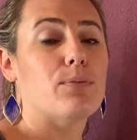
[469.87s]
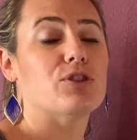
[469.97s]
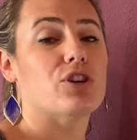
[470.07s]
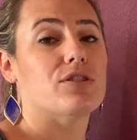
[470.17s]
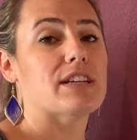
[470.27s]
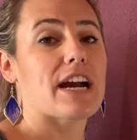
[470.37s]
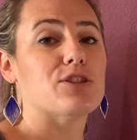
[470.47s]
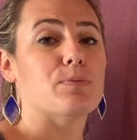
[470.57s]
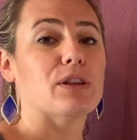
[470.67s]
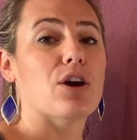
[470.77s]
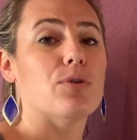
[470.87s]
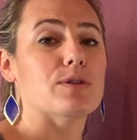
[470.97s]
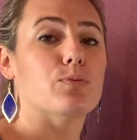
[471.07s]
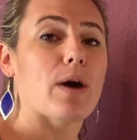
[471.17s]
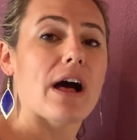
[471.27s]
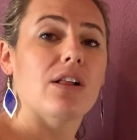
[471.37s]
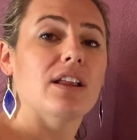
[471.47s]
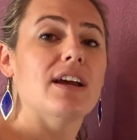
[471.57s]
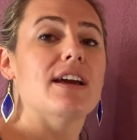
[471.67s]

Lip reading: which I'll attach below as well,